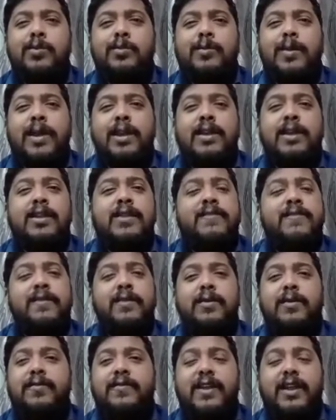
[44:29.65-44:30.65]
To make an
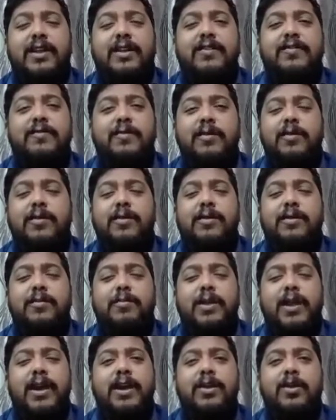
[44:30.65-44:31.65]
effective
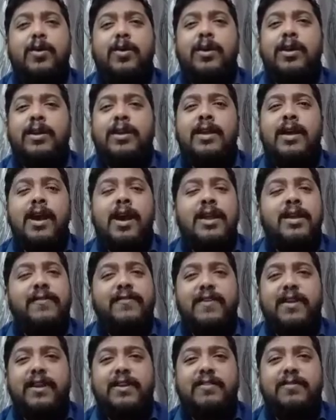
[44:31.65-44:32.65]
plan or an
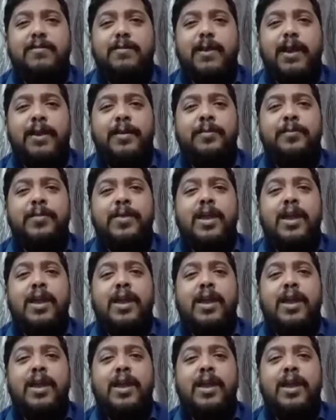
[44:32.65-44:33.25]
ineffective plan.